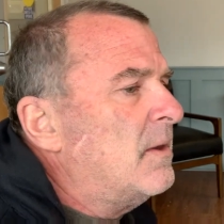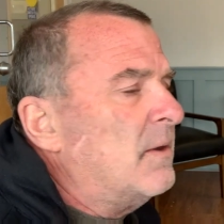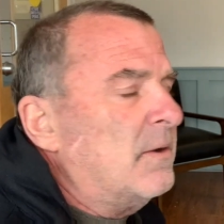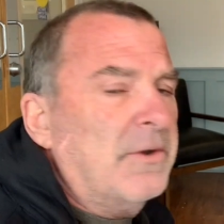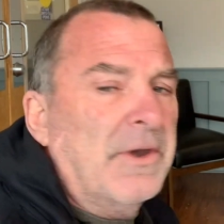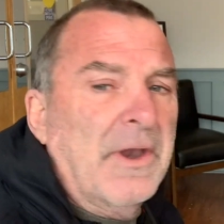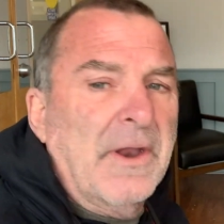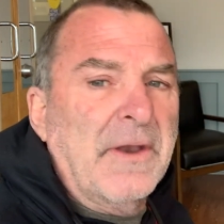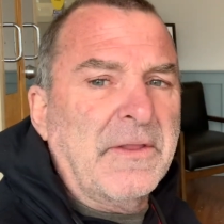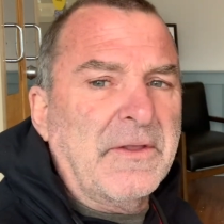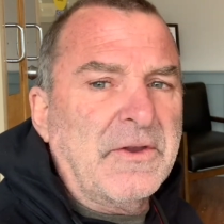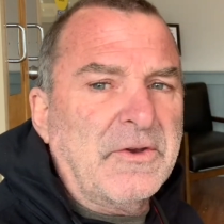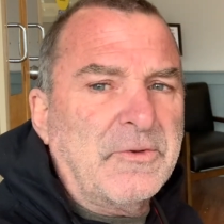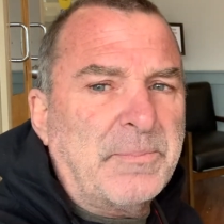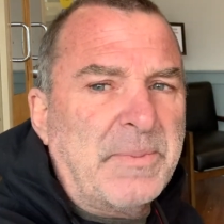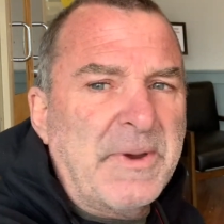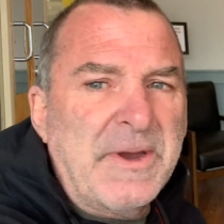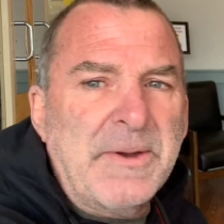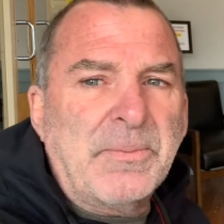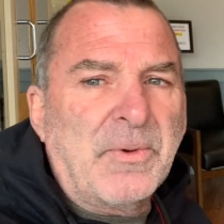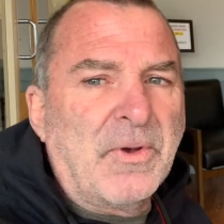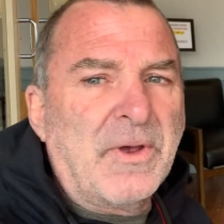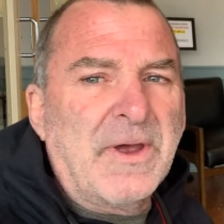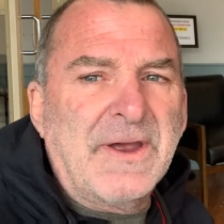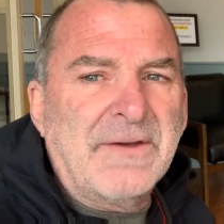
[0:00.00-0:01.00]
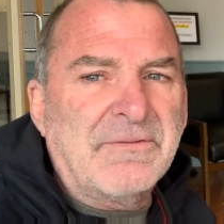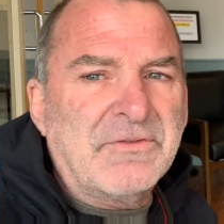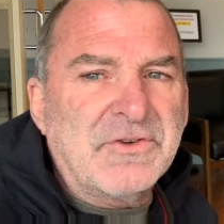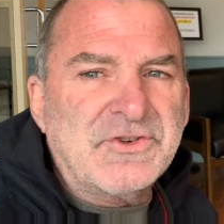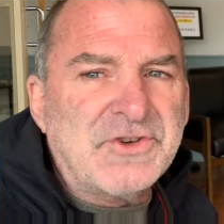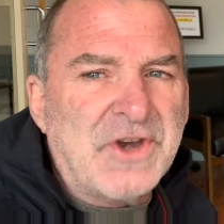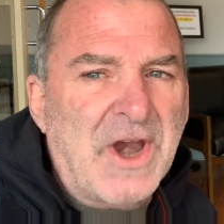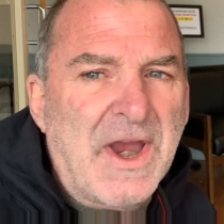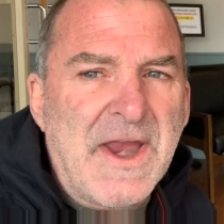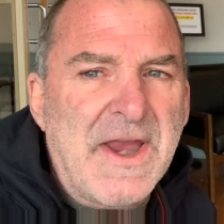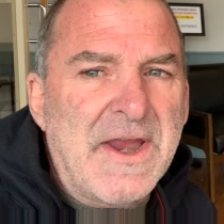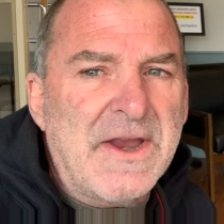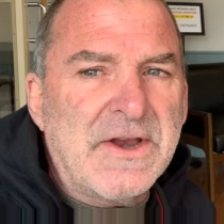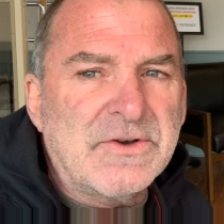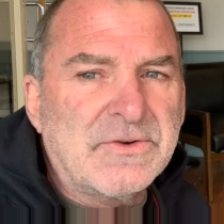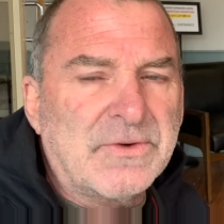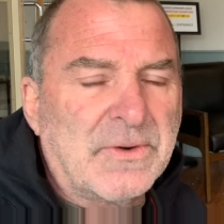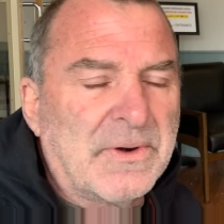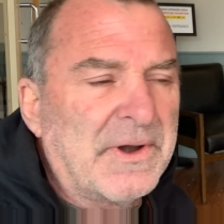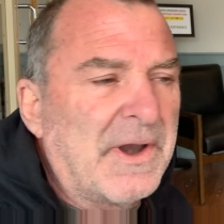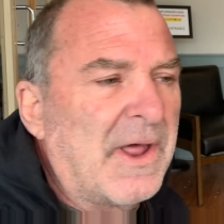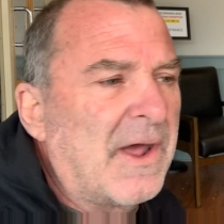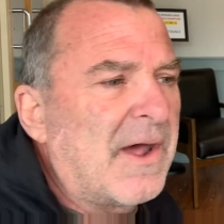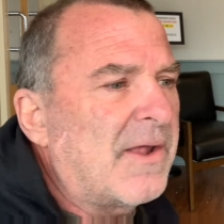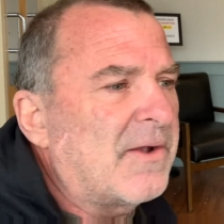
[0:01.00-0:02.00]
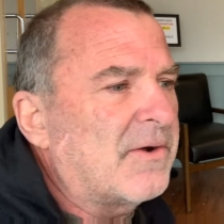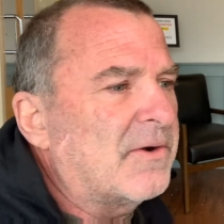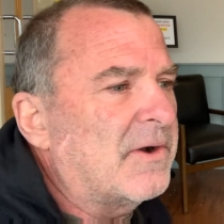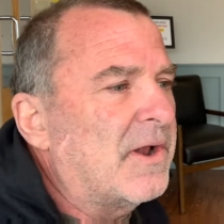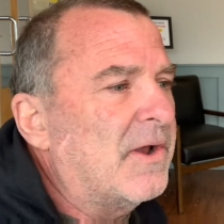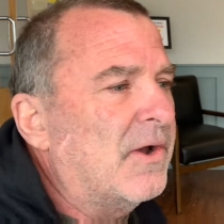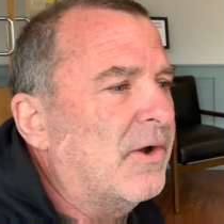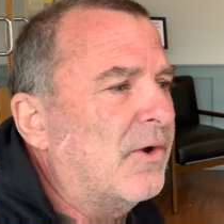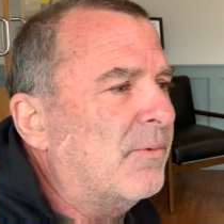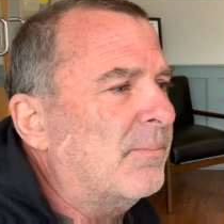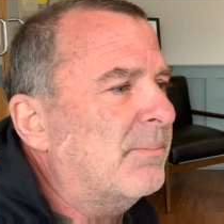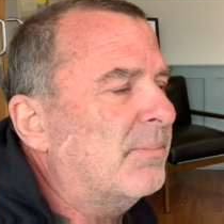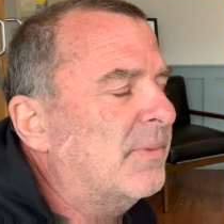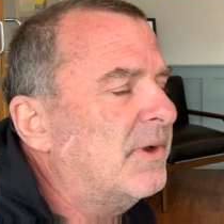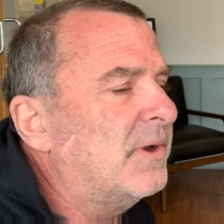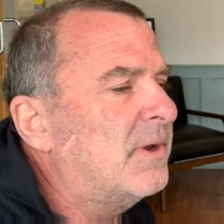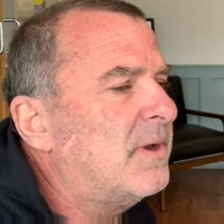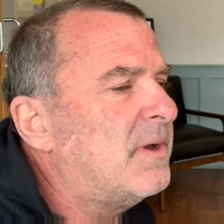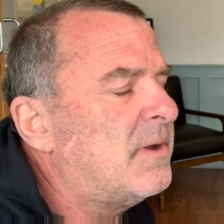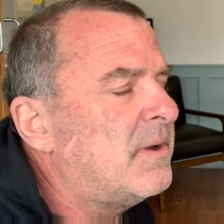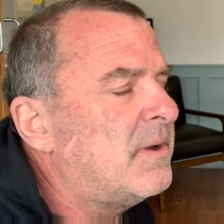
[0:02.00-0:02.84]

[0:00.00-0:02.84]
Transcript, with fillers: None of these people have a change or a dollar to help them, but